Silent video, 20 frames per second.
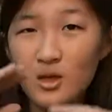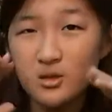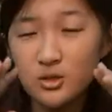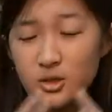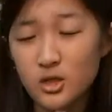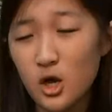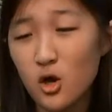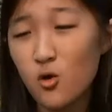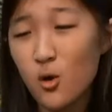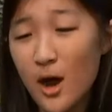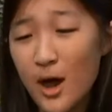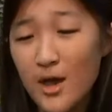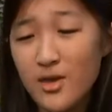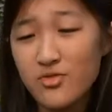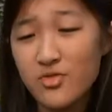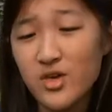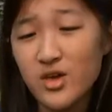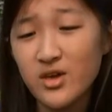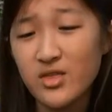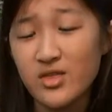So I
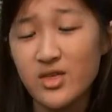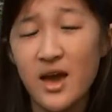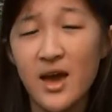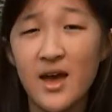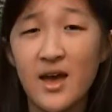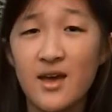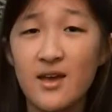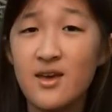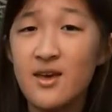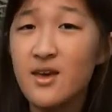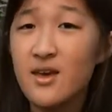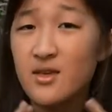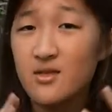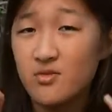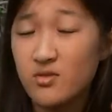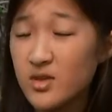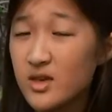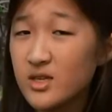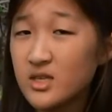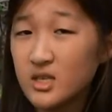think that
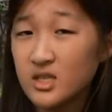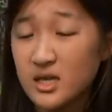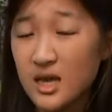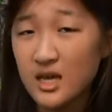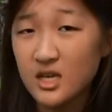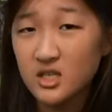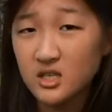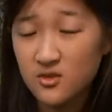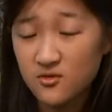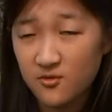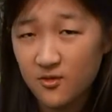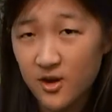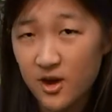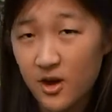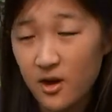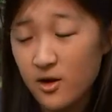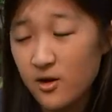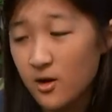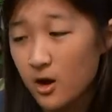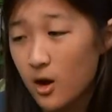this science
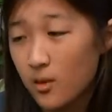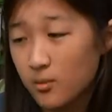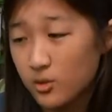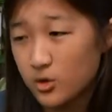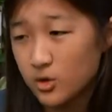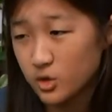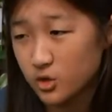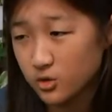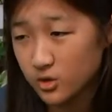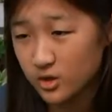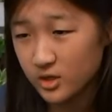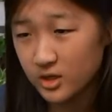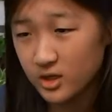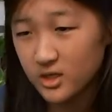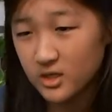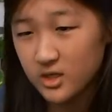fair opportunity,